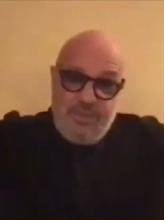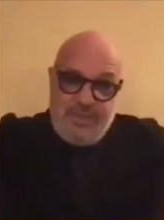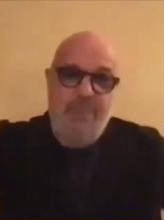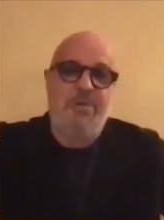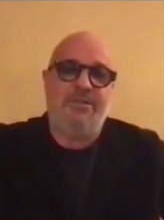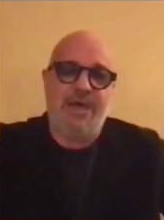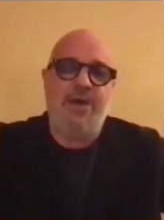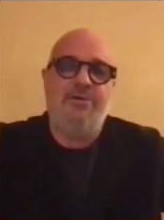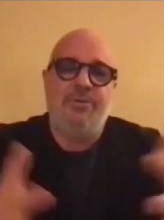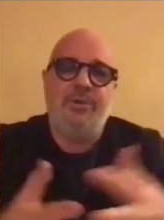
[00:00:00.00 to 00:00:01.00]
the camera
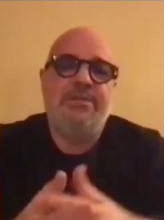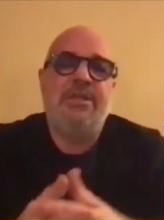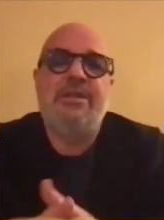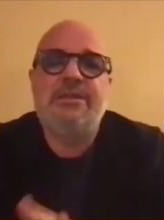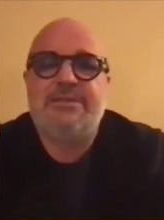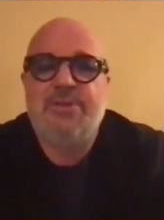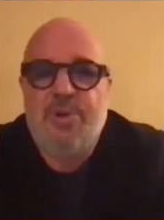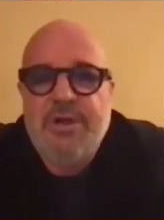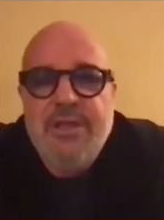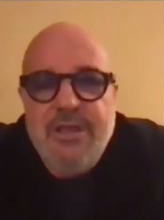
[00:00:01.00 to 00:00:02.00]
down, they were telling a
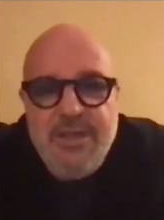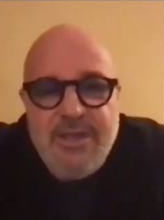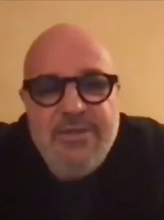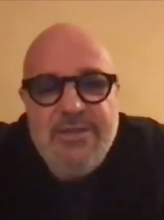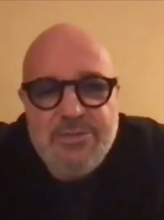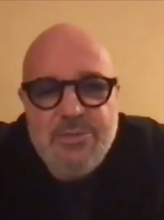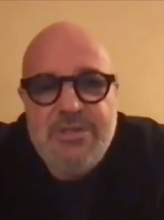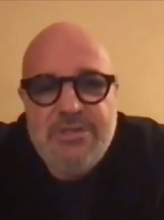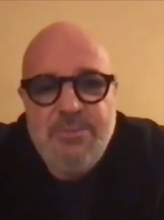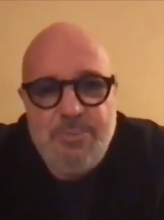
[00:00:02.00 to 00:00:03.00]
story. And that's what
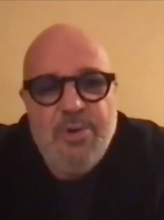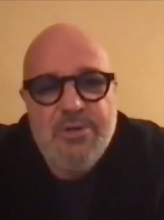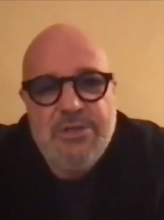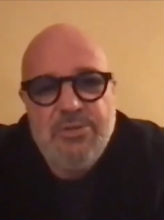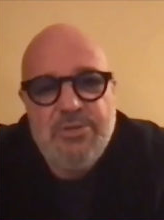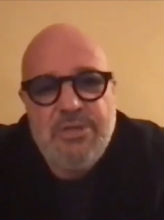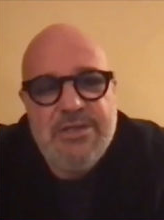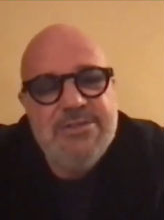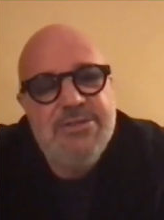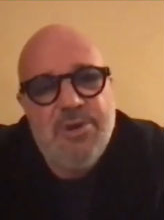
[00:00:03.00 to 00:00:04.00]
is important, to tell
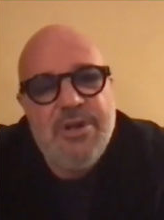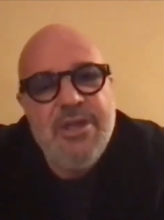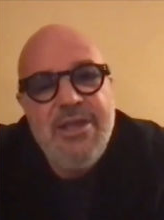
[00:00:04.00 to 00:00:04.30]
a story.